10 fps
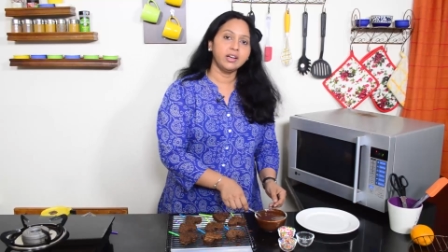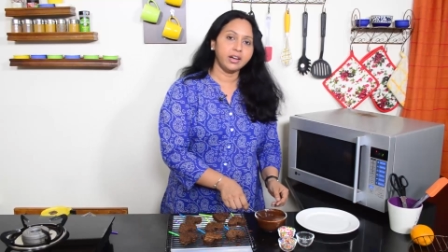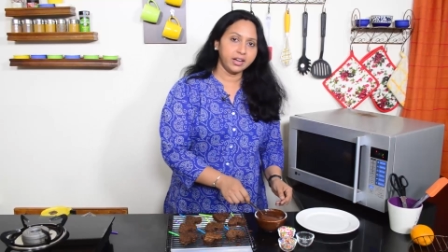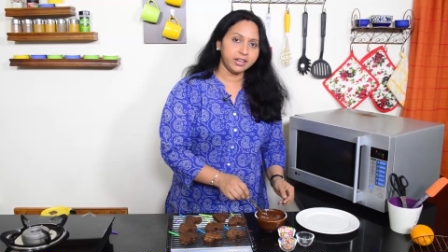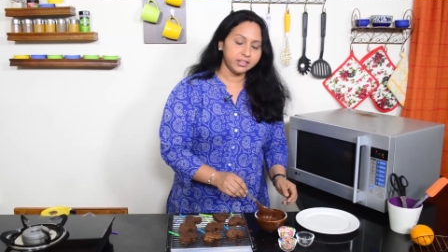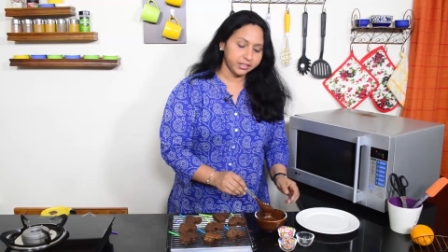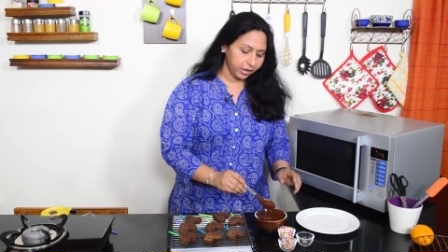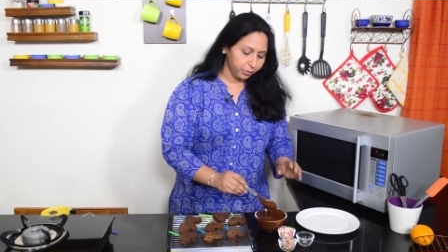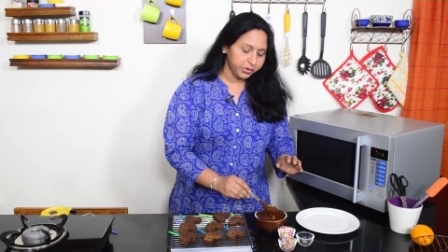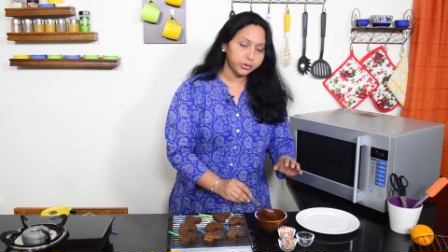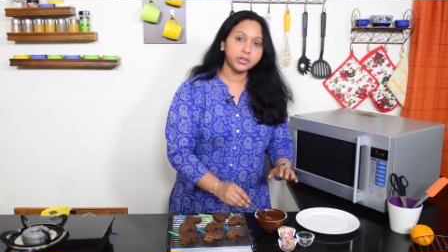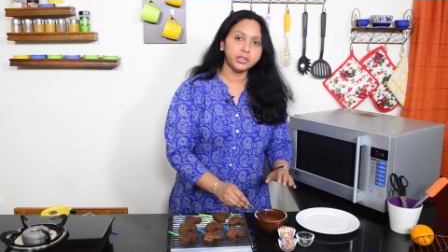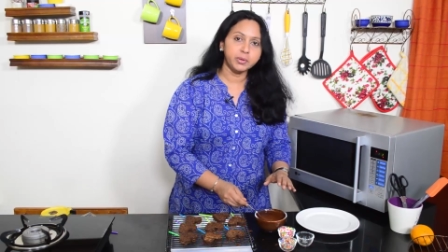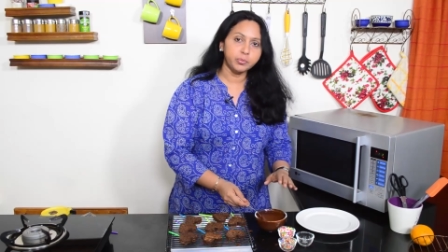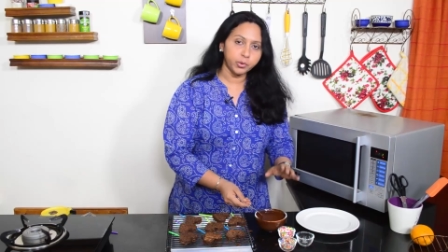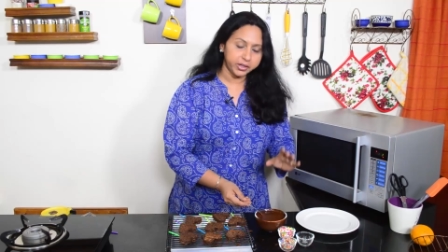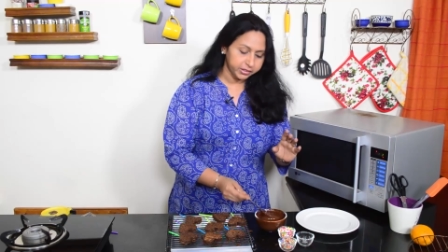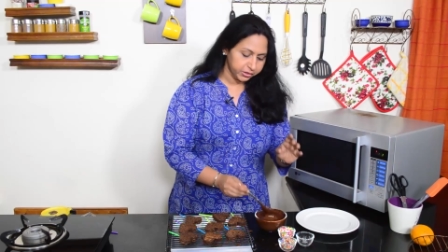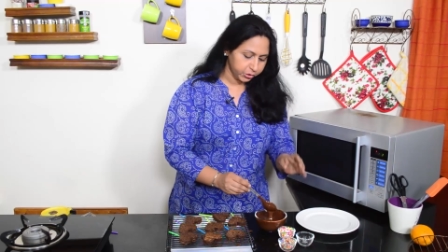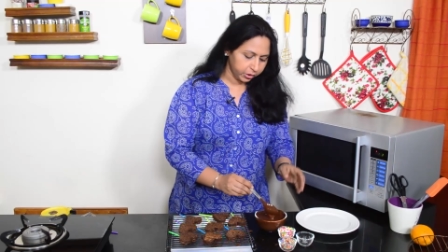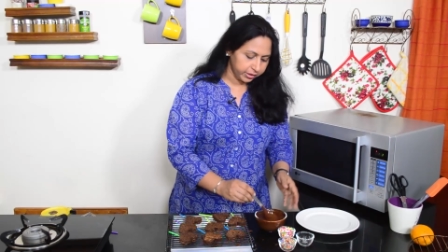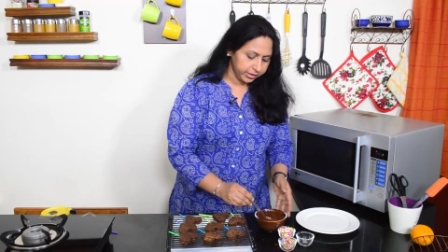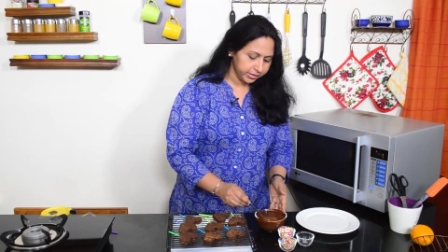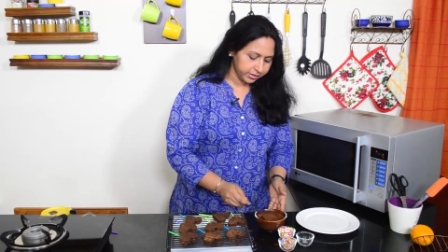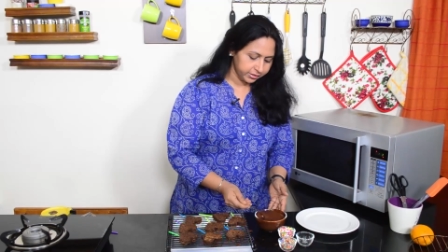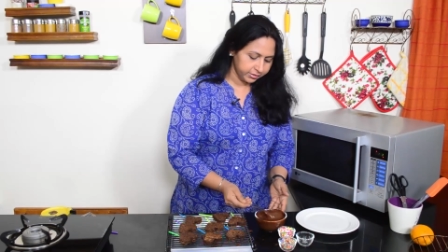and now we are going to be pouring the chocolate.